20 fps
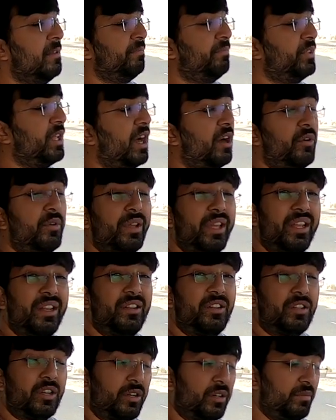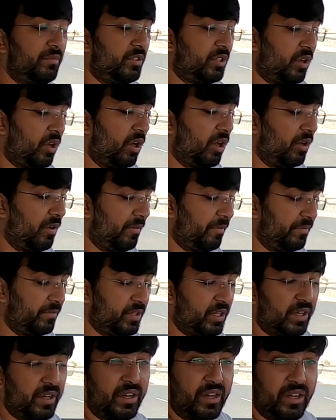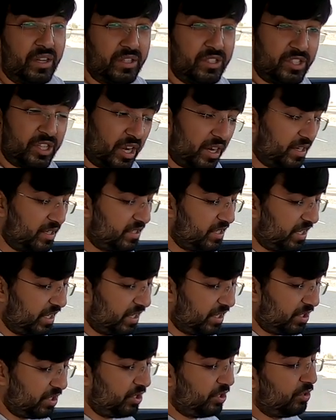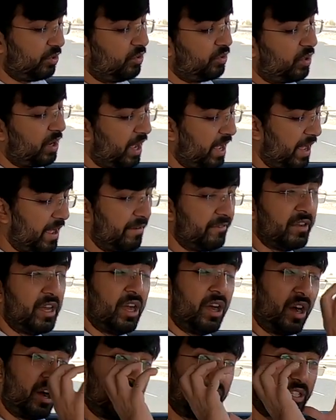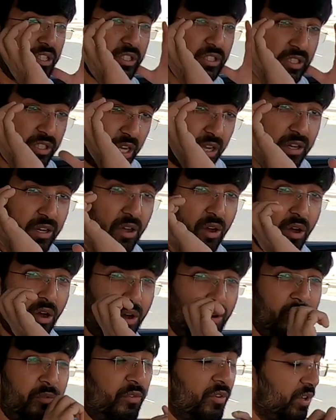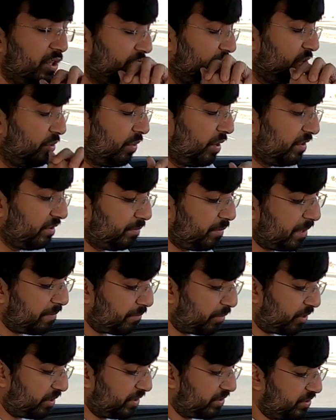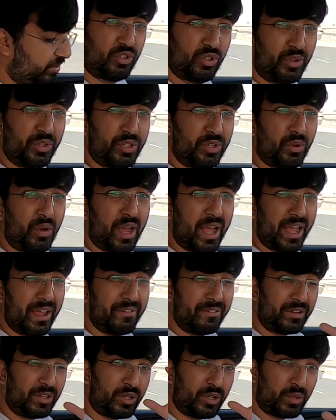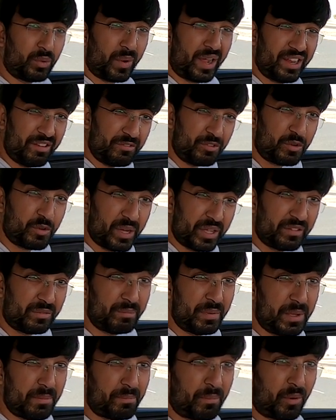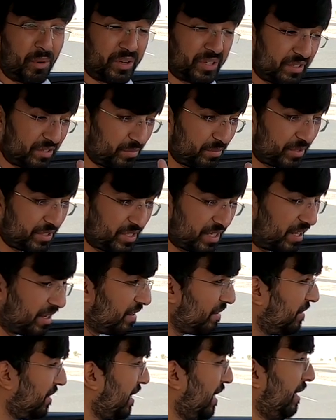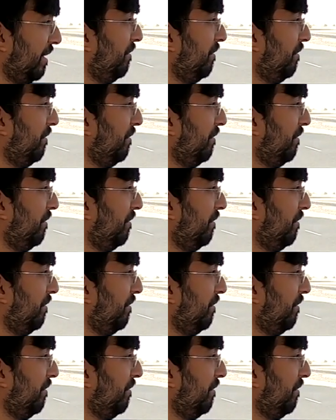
now in terms of the charging you have a ton of usb ports so you have 12 usb ports which are like